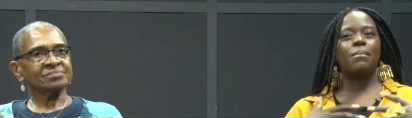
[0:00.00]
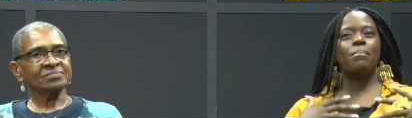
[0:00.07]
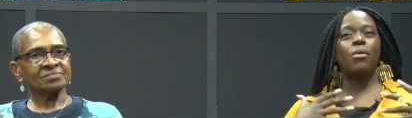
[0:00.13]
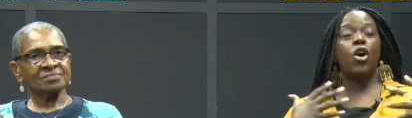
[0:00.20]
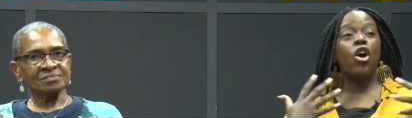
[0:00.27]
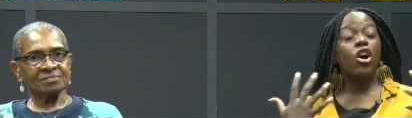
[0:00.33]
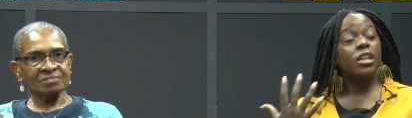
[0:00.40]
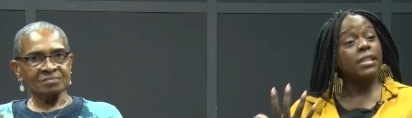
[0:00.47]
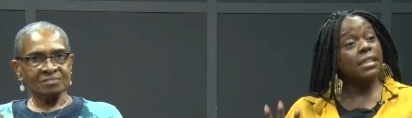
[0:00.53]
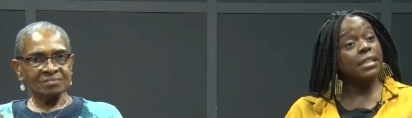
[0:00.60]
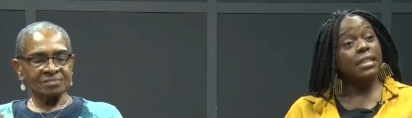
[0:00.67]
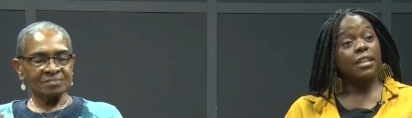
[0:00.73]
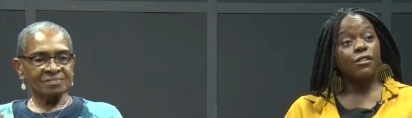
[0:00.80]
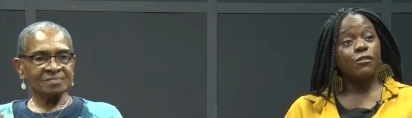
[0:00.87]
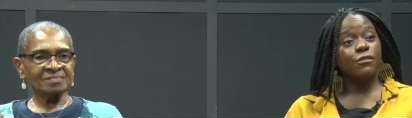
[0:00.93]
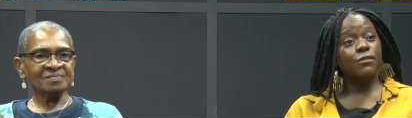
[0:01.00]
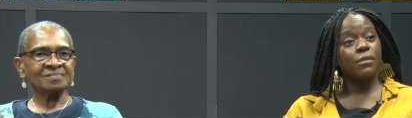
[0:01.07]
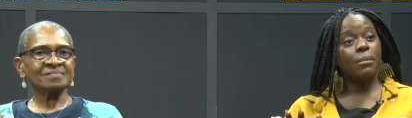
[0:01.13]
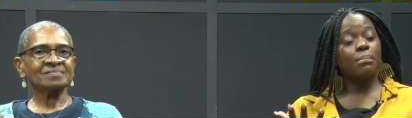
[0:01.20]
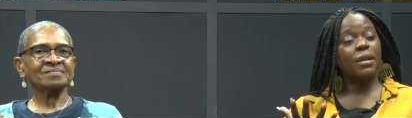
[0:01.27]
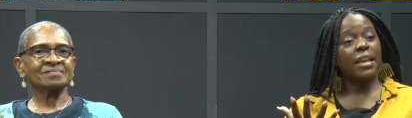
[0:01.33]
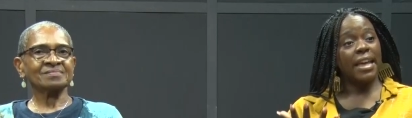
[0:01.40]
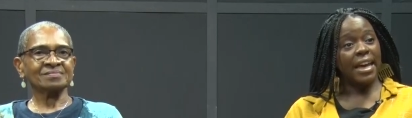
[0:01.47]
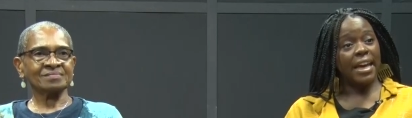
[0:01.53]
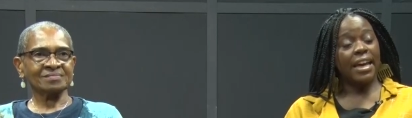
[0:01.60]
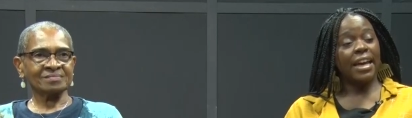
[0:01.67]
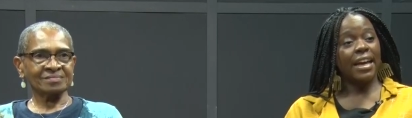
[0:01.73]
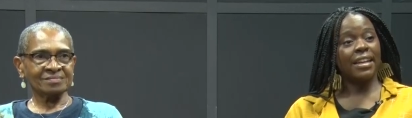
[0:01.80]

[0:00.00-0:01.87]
Speaker 1: positive play.